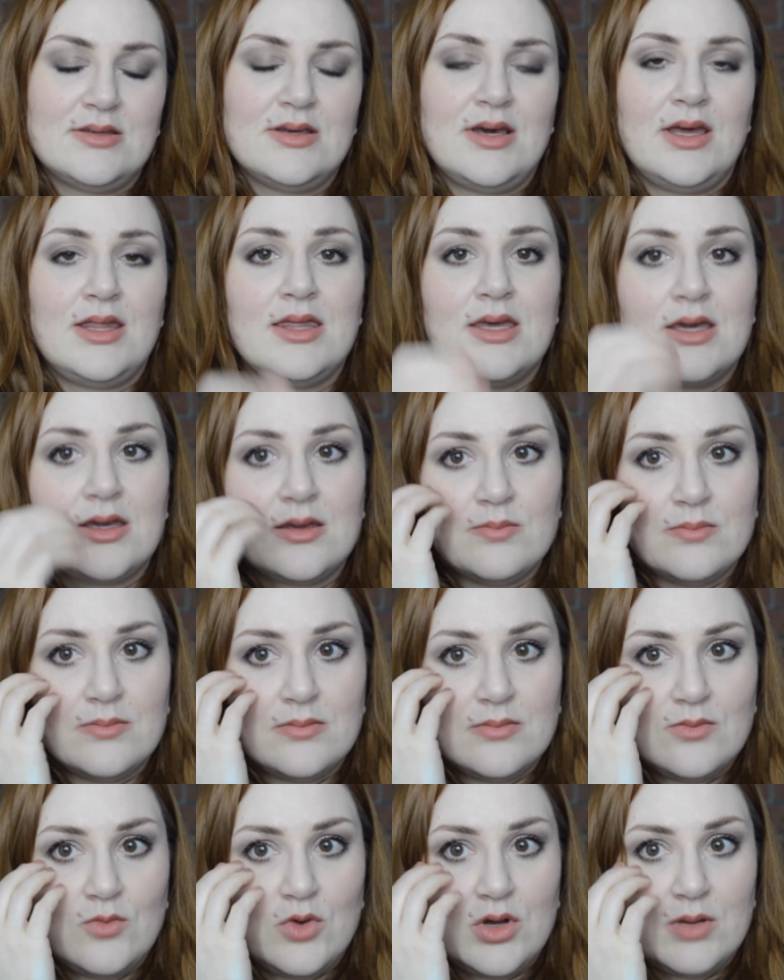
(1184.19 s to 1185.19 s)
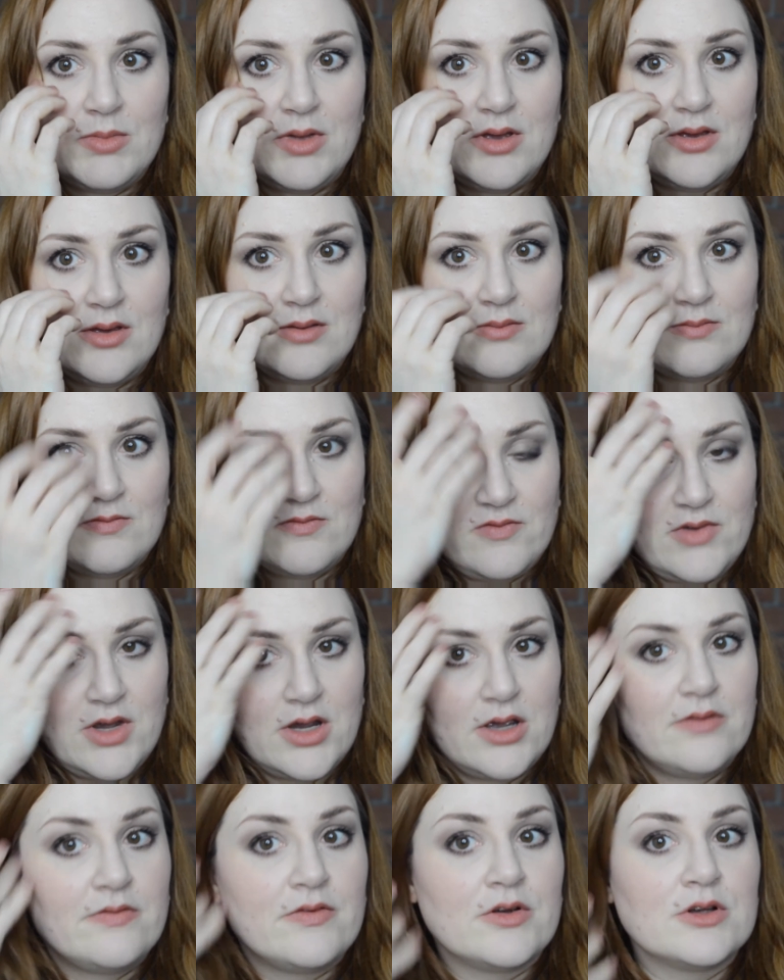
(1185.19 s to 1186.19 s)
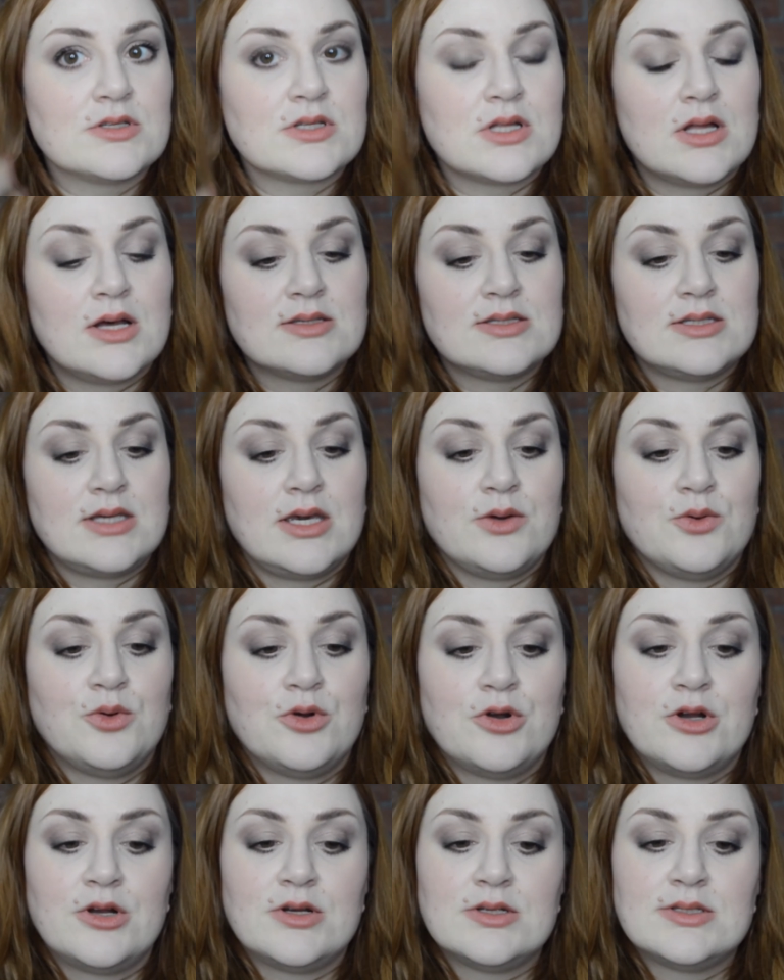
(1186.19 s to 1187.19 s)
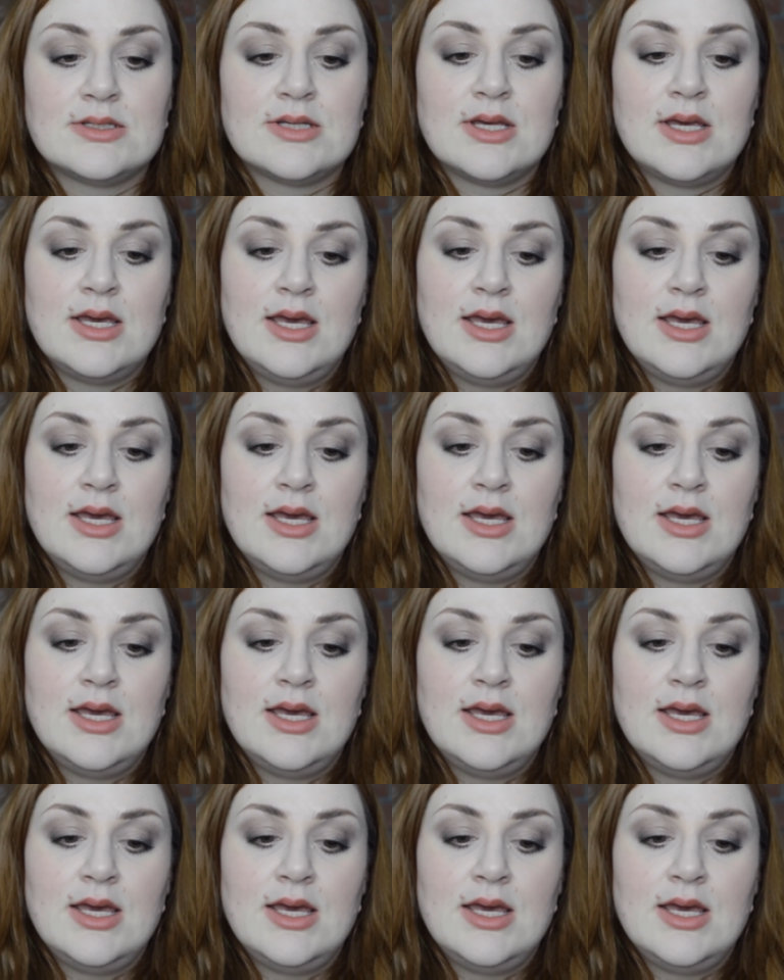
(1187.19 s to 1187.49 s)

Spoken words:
I think, in one of my very first Glossier orders